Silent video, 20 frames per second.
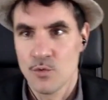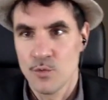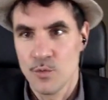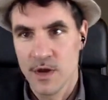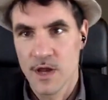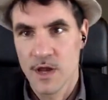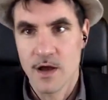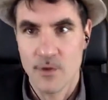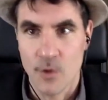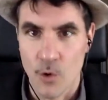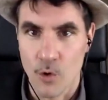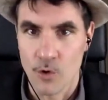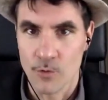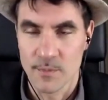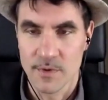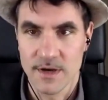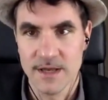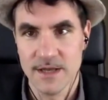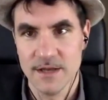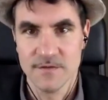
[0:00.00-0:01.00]
we
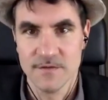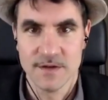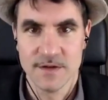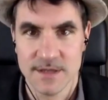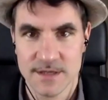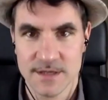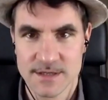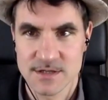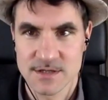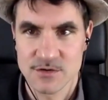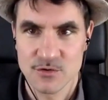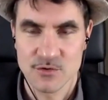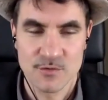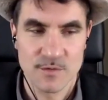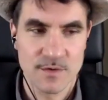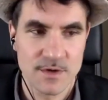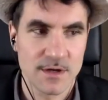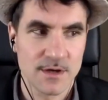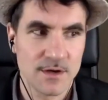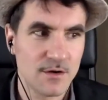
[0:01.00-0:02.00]
all believe in this
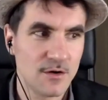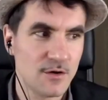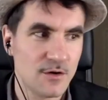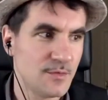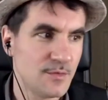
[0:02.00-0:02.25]
story,